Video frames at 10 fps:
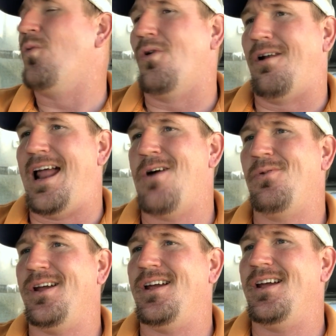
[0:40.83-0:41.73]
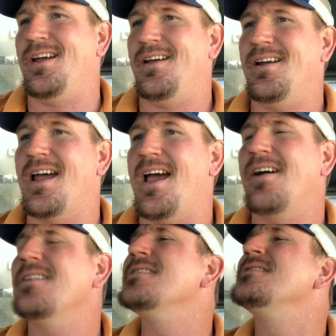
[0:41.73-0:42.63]
Well, I went
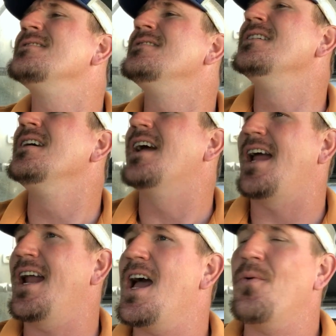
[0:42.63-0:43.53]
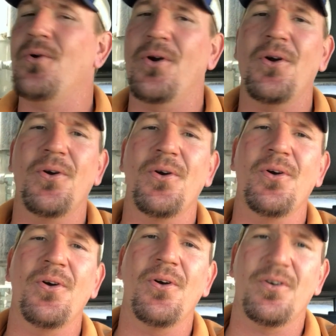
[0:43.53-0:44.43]
out and I
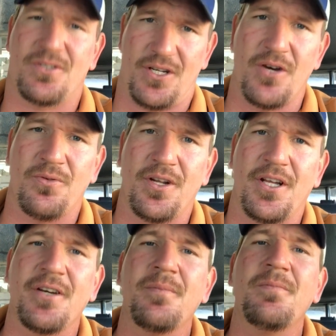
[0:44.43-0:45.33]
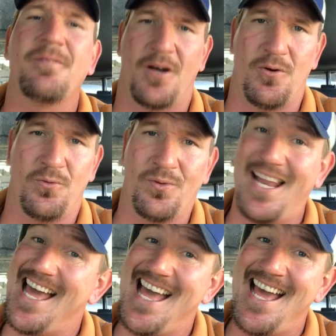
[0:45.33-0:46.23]
worked on them phone
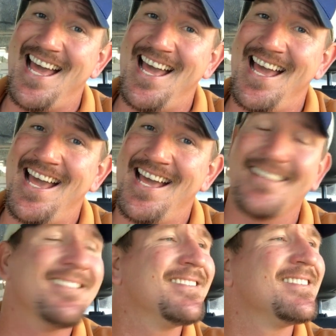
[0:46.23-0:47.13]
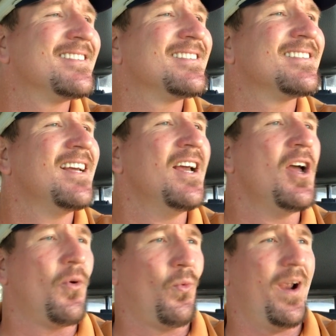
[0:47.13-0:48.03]
lines.
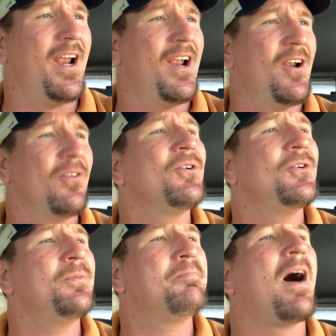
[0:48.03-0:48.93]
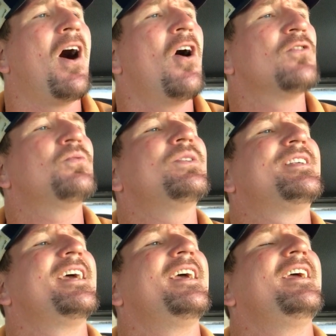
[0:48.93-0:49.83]
Well, the boss would
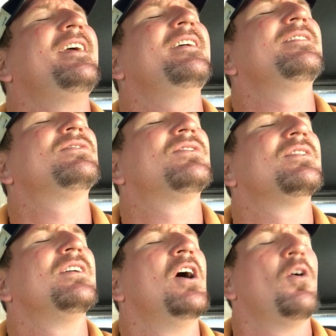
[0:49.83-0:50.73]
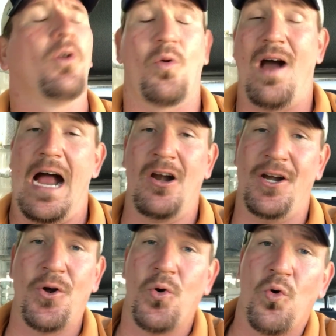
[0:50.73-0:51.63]
text
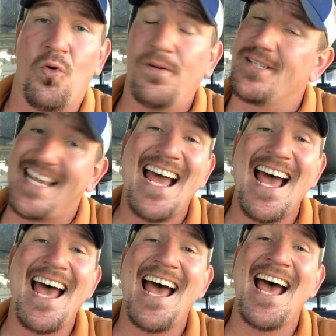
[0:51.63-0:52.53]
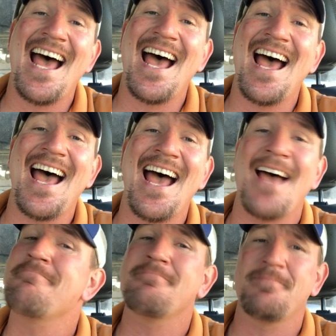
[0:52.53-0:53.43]
requiring overtime,